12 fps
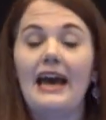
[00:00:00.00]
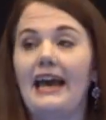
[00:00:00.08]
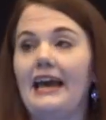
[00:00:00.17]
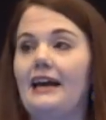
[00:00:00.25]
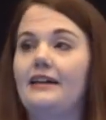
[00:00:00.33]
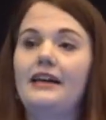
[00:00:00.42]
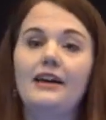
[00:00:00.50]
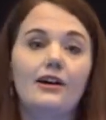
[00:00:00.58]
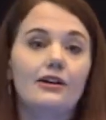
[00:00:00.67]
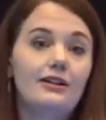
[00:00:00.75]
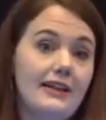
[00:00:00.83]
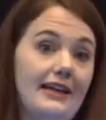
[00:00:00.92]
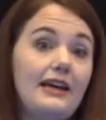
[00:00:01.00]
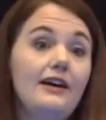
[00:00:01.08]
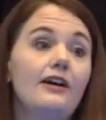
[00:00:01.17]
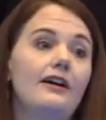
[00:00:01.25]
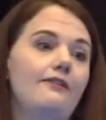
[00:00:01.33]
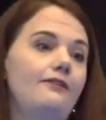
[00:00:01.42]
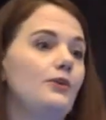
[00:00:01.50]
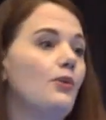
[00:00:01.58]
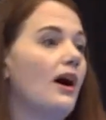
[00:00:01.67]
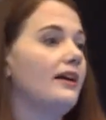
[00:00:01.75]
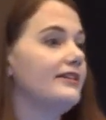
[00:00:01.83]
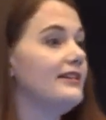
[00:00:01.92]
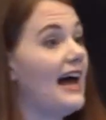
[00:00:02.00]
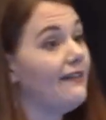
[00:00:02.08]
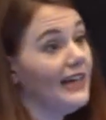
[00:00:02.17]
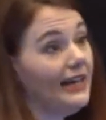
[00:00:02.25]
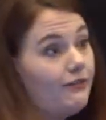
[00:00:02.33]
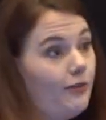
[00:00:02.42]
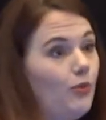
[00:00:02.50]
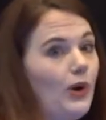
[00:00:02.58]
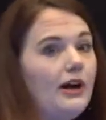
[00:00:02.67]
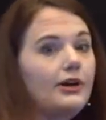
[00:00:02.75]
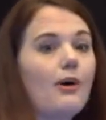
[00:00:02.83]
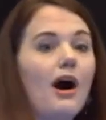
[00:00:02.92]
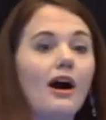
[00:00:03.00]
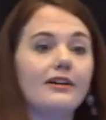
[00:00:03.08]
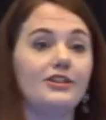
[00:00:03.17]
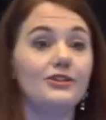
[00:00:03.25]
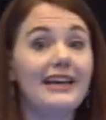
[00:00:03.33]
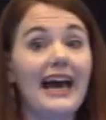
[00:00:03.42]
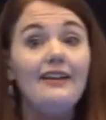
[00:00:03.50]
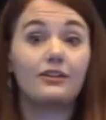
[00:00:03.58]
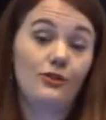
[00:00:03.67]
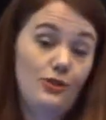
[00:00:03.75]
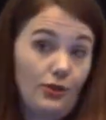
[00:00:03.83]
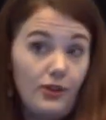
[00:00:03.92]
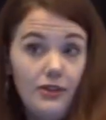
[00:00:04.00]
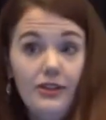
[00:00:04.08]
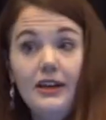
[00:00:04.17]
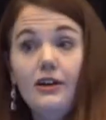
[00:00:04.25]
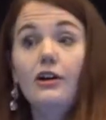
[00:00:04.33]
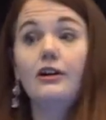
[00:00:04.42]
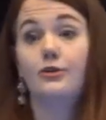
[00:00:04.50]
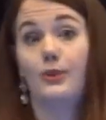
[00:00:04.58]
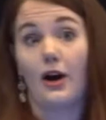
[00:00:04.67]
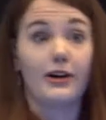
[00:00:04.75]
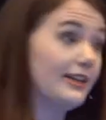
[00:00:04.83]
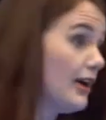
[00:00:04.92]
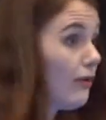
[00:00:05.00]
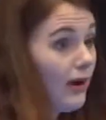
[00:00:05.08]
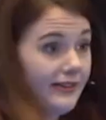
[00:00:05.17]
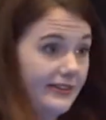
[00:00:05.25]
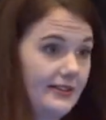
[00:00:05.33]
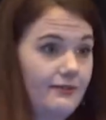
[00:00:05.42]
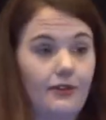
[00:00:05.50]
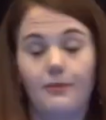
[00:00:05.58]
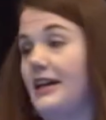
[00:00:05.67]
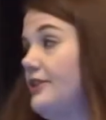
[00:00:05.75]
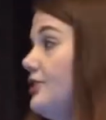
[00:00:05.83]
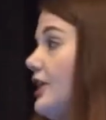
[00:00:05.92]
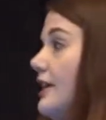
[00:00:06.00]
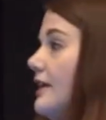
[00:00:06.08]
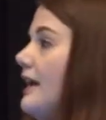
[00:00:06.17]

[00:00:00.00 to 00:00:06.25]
and here, click here if you want to navigate from where you are to get to the theater, because we already know all this information,